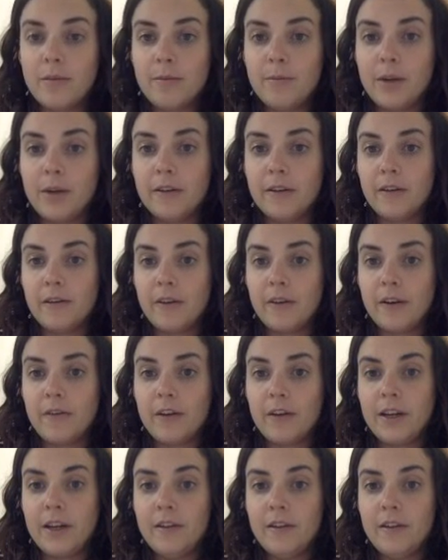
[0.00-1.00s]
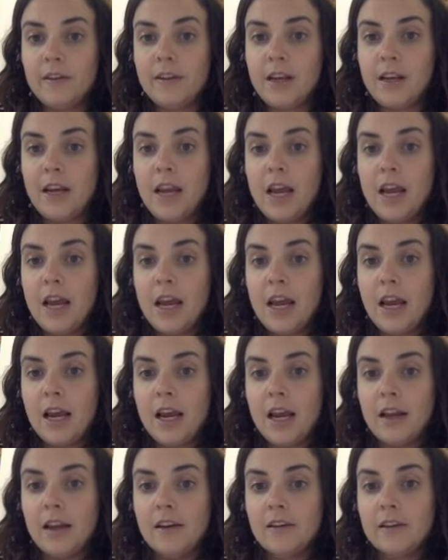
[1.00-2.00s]
piece of evidence
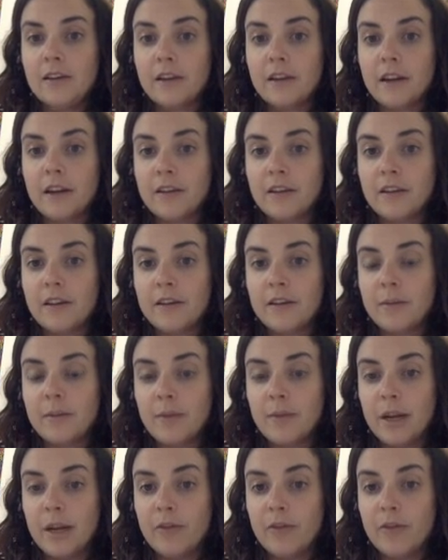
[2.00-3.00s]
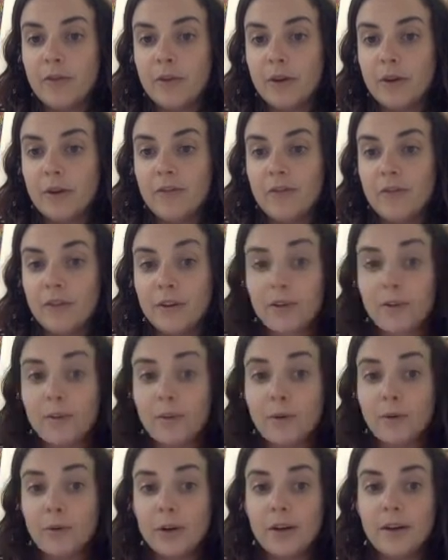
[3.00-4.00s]
and discuss this metaphor for
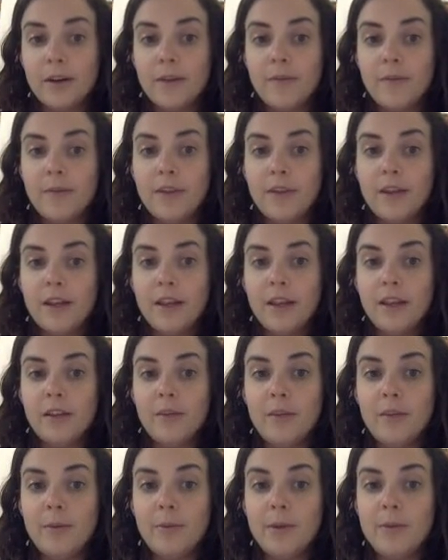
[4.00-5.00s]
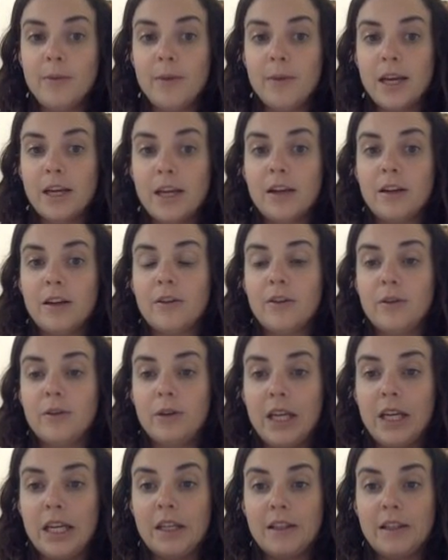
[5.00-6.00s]
support. Then this would be my
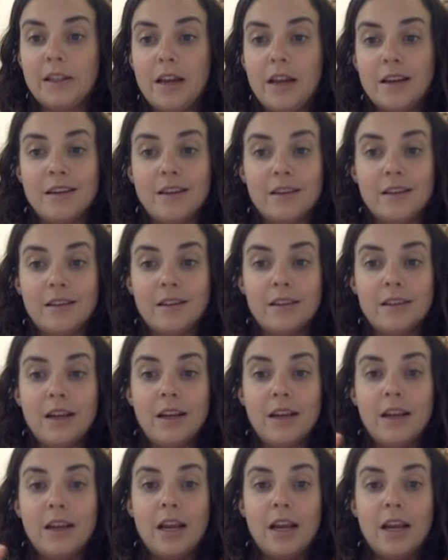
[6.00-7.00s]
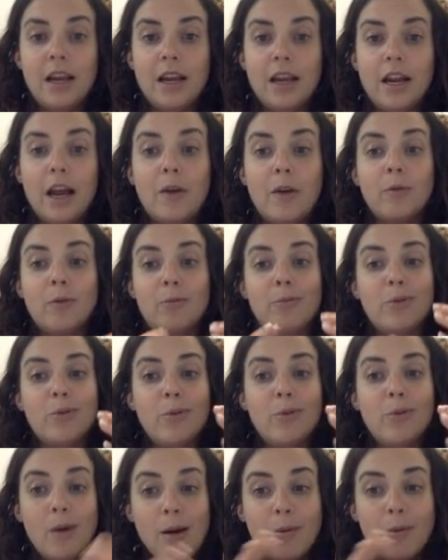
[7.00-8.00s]
concluding sentence. And I would
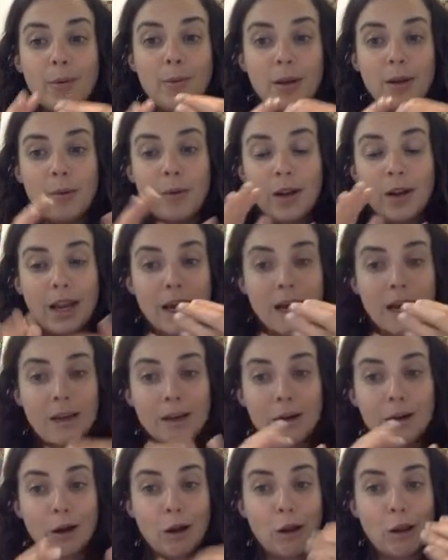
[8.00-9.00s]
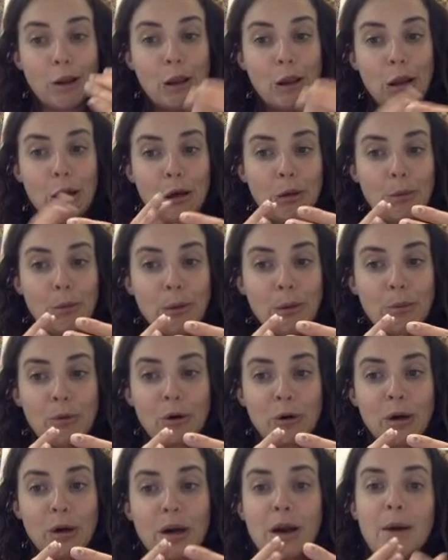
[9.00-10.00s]
probably want to add in a little bit
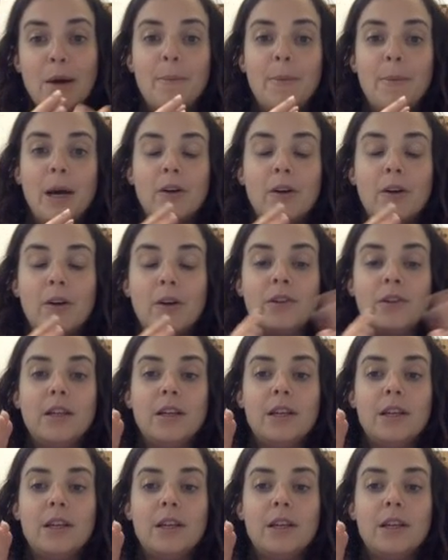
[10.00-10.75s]
more about